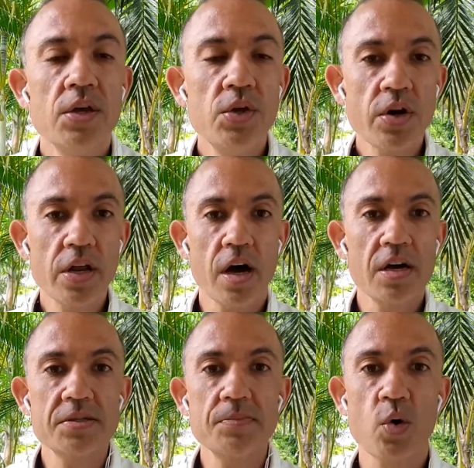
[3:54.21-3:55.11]
You can
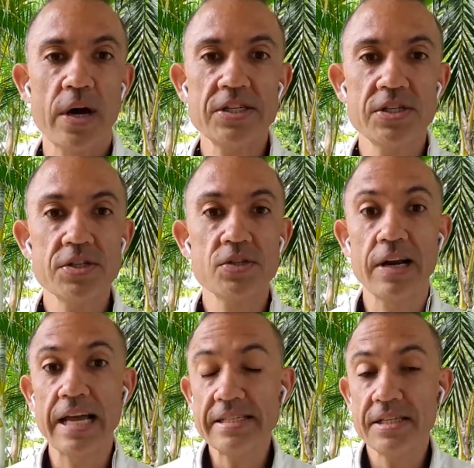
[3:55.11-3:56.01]
ask them questions
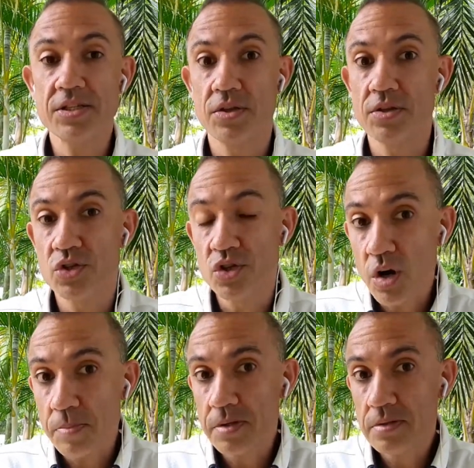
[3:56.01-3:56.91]
related to the
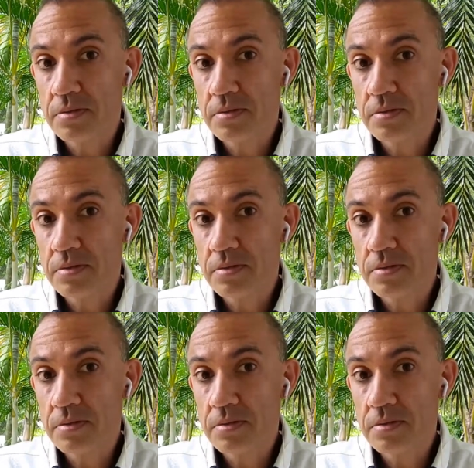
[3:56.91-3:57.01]
job,